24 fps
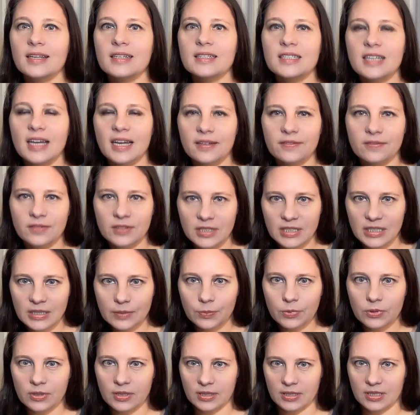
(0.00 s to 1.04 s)
dive
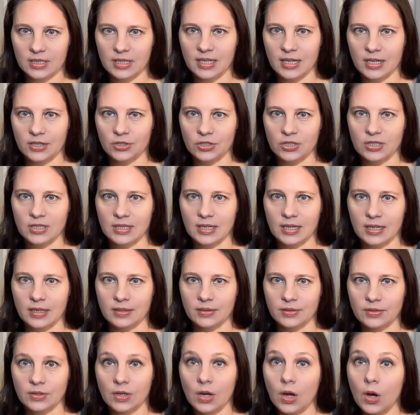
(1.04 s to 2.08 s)
deeper into the
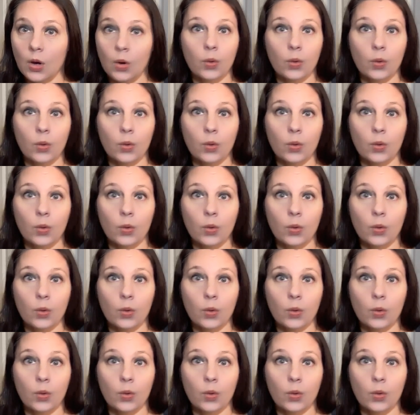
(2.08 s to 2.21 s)
exercise,